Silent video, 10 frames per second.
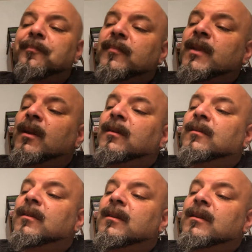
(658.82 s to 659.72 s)
little
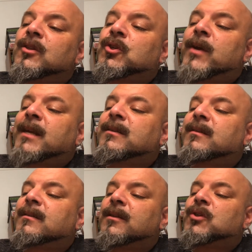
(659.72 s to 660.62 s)

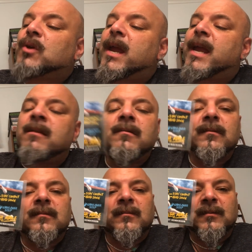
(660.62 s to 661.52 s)
tricks of the trade,
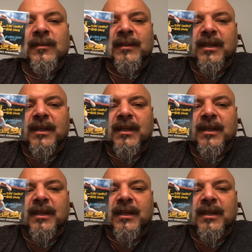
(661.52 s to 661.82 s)
what to